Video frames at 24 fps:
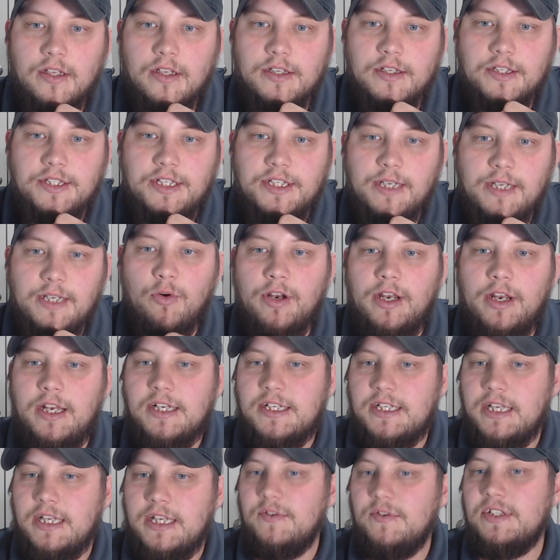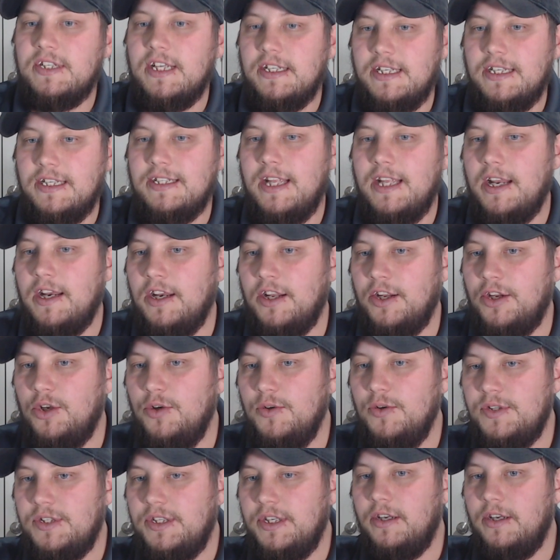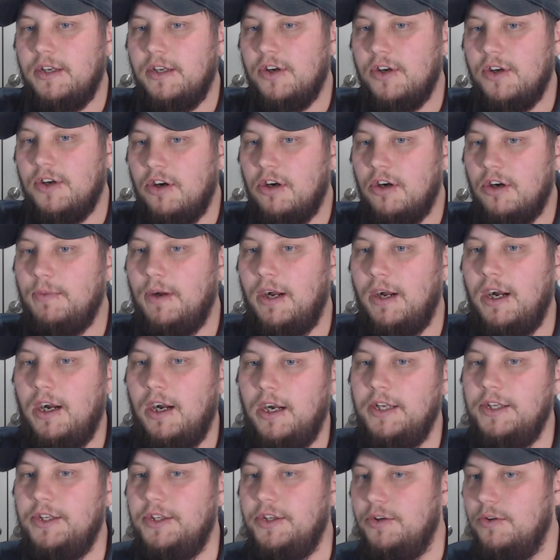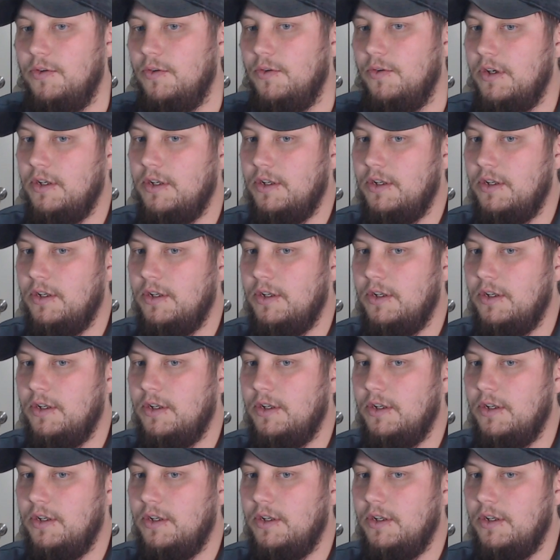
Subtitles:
Zib187 says, is that an acoustic guitar behind you?